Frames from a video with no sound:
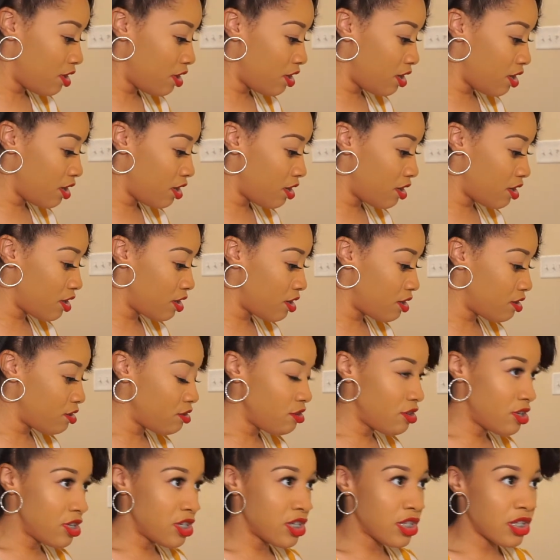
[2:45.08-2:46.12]
And you
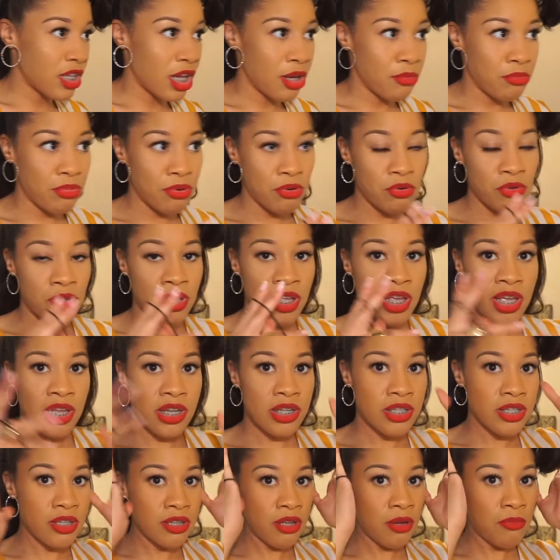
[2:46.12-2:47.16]
can just like pull it
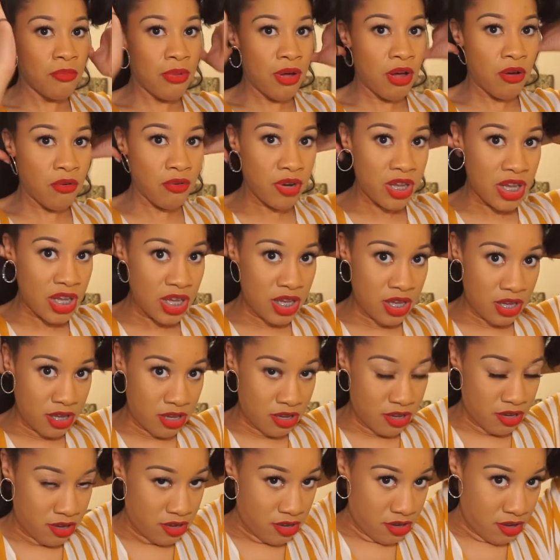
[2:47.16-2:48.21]
into a pony
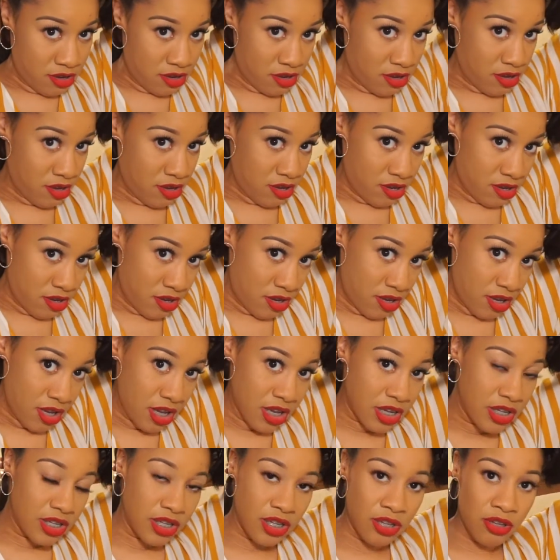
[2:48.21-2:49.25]

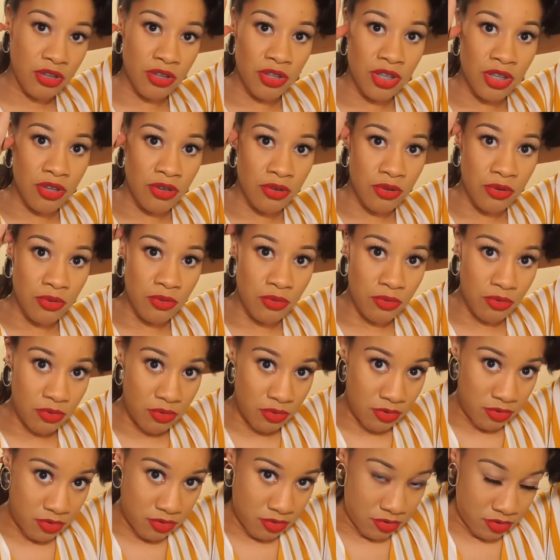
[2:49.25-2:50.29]
until you
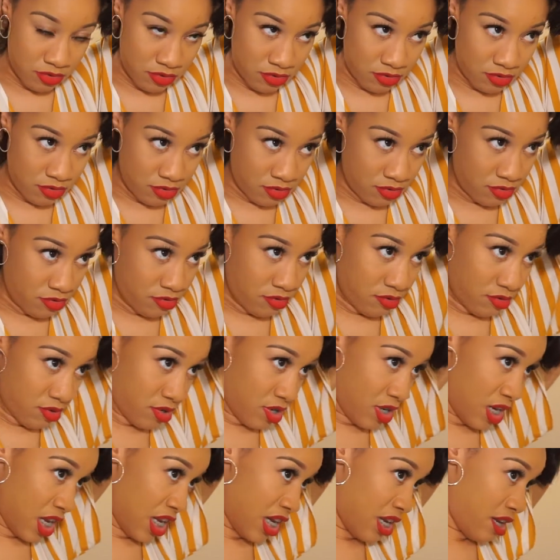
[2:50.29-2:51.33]

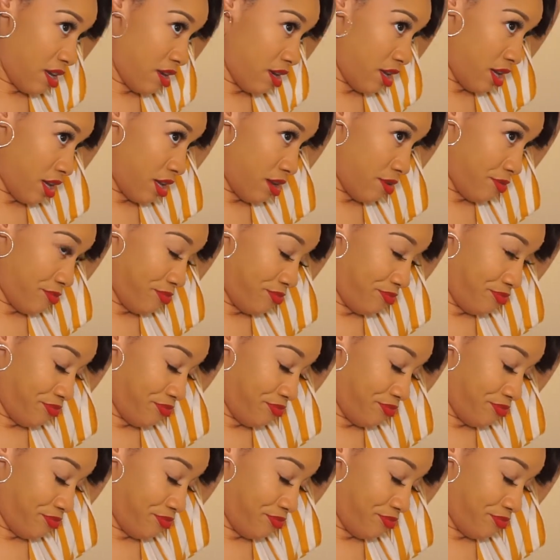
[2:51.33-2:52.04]
need it again.